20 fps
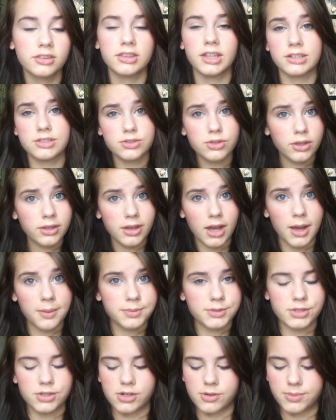That's totally
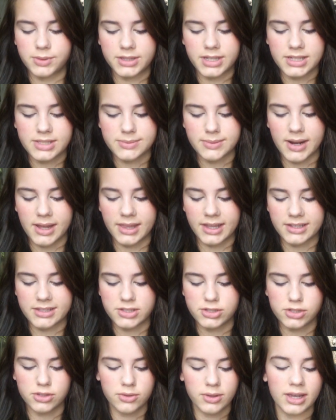optional, but that's what I like
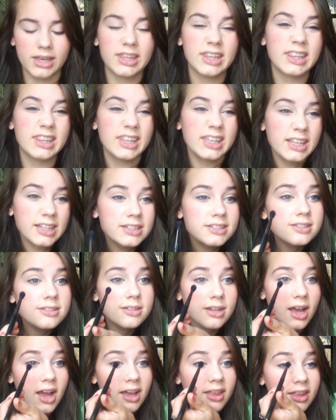to do. At
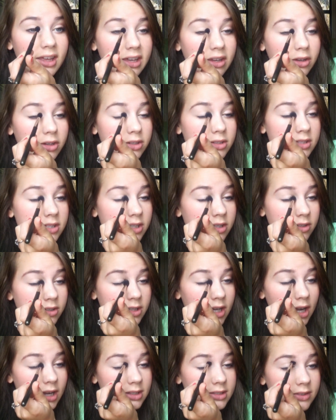least highlight your tear
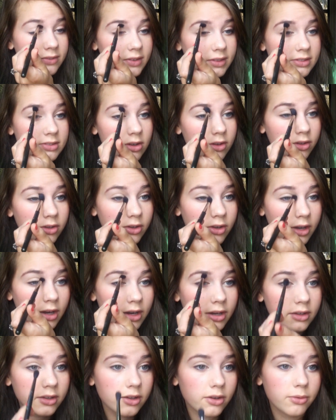duct if that's all you're
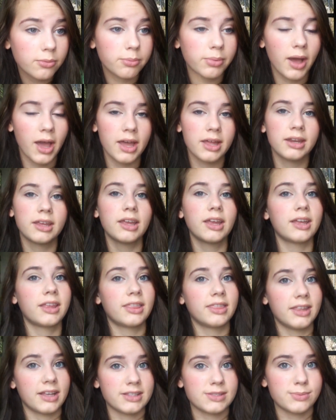going to do, but
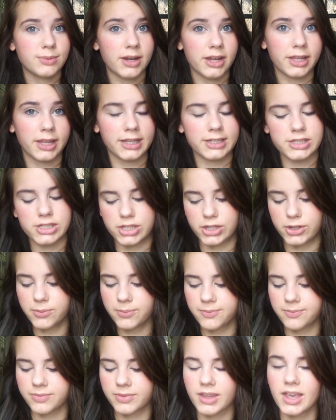that's what I like to do.
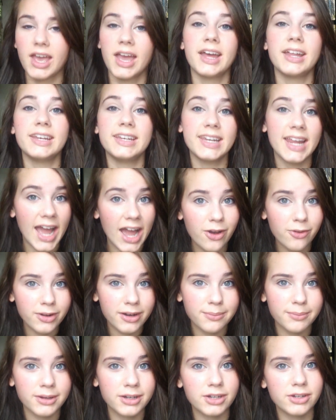Now
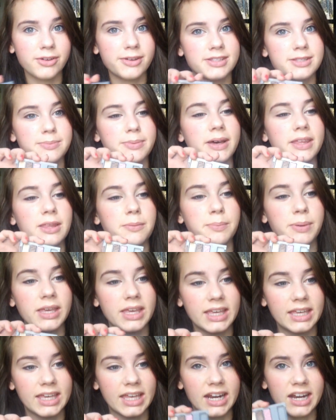what I'm going to do is apply the
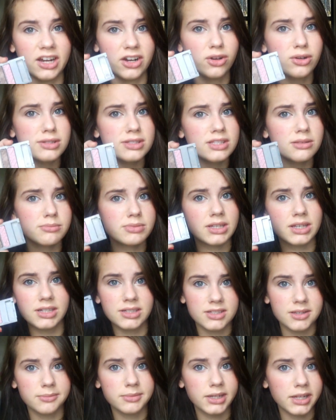pink. And I know it seems like
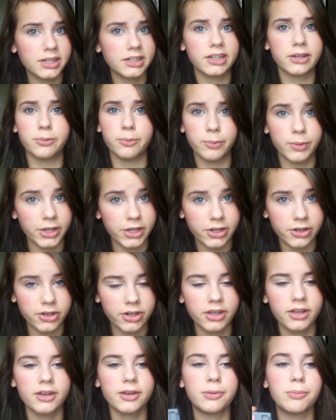intimidating and
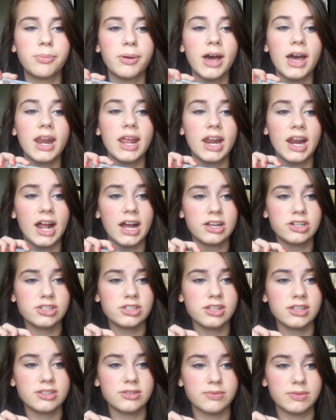weird, but it
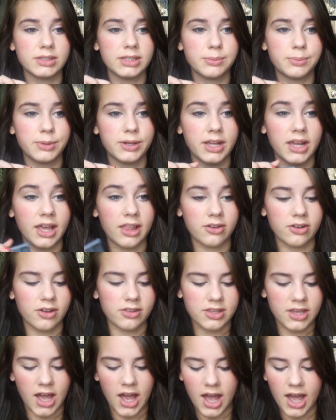actually is a really pretty color
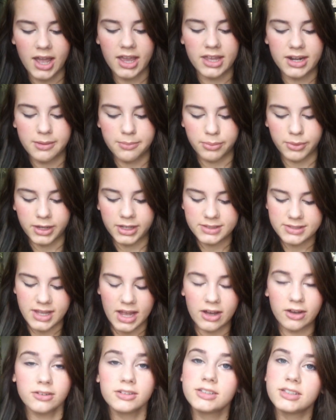on the eye and it brings
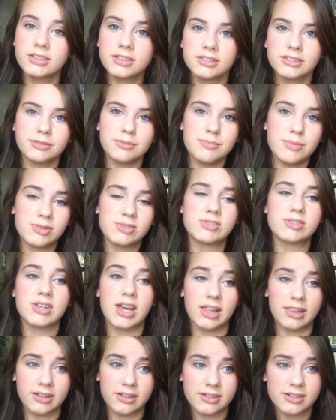out most
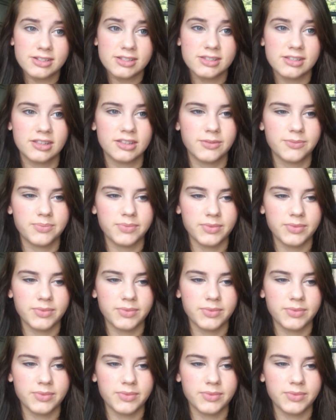colors